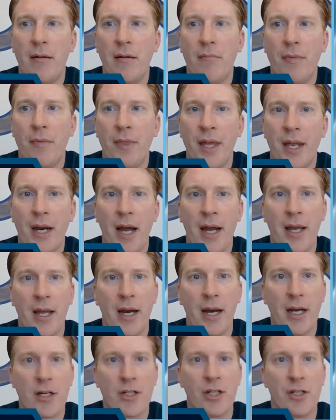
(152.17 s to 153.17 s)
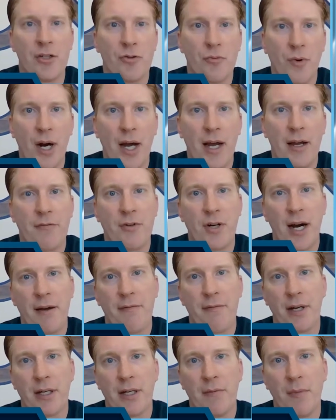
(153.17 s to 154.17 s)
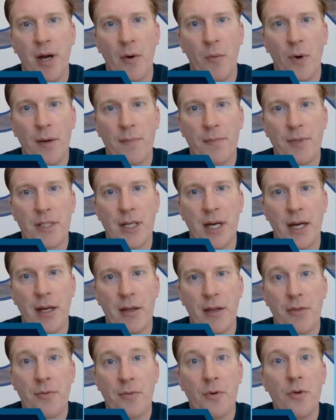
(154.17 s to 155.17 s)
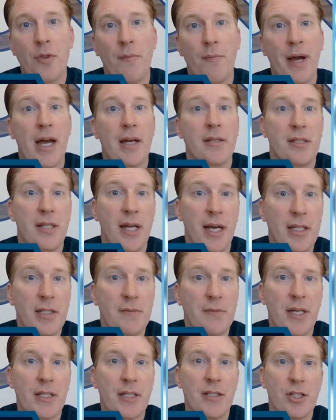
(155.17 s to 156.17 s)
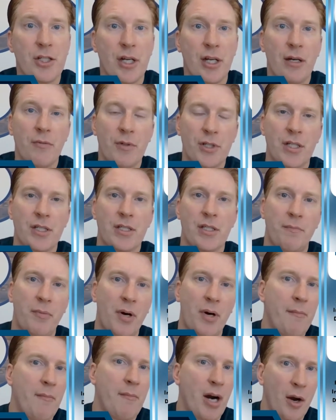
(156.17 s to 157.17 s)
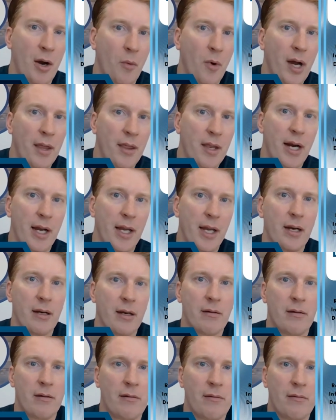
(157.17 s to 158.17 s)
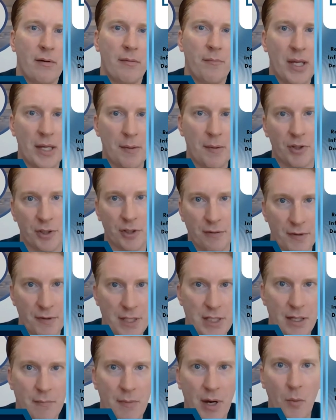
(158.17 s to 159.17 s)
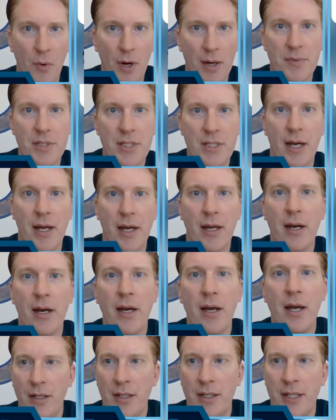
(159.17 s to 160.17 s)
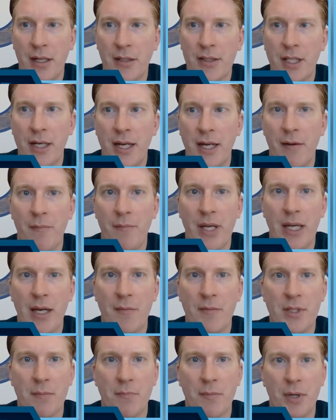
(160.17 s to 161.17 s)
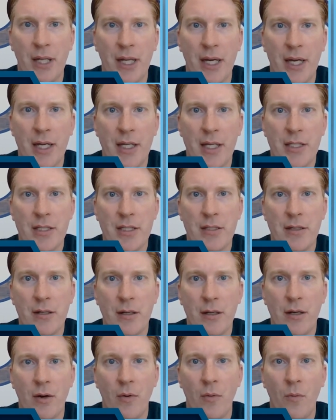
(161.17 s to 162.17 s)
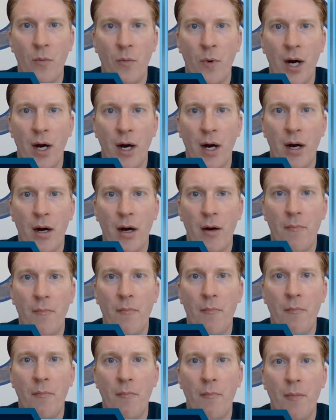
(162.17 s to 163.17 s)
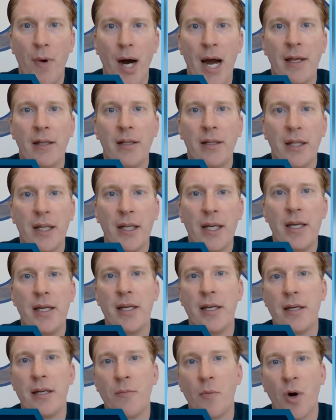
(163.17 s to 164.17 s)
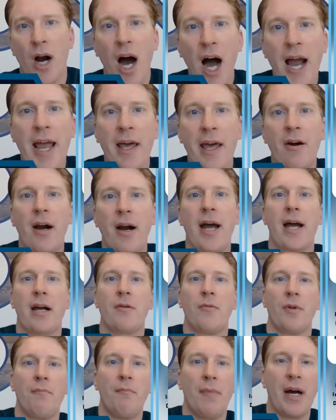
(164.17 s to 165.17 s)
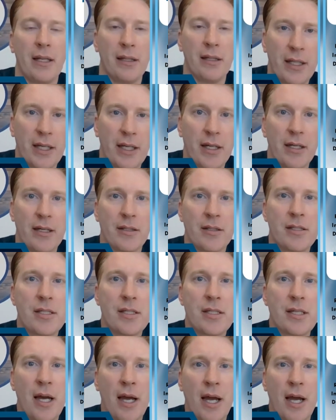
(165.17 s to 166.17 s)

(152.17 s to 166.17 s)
then I can actually drive traffic to my website through the mass text messaging, which is the primary way that I get people to visit my website. DeltaNet becomes a place where I interact with my leads.